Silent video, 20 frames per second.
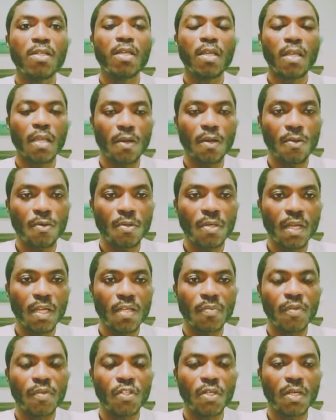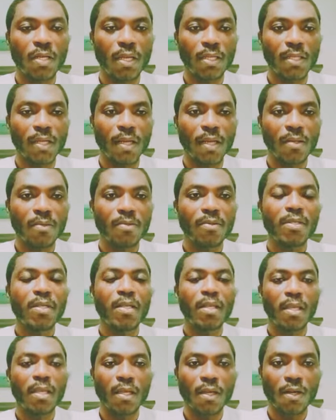Include the admission letter,
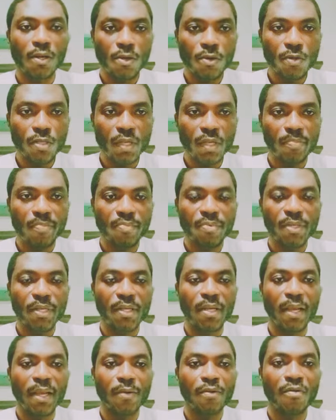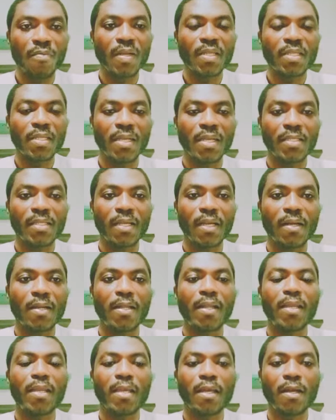include the pre-enrollment letter,
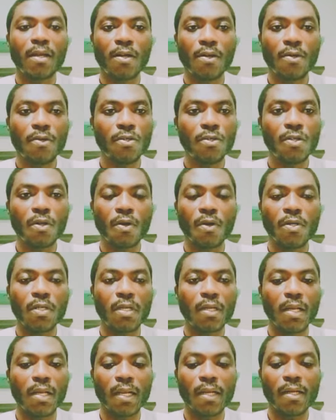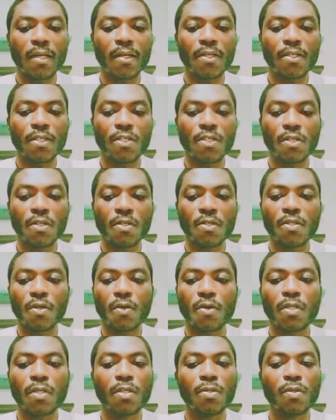include all the legalizations,
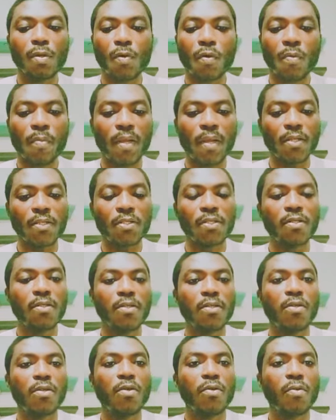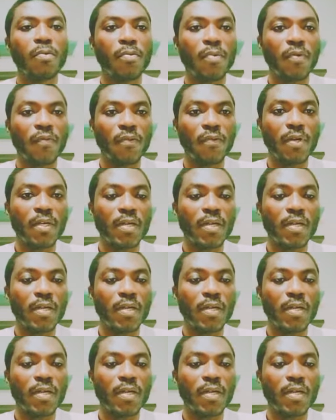all the documents we've already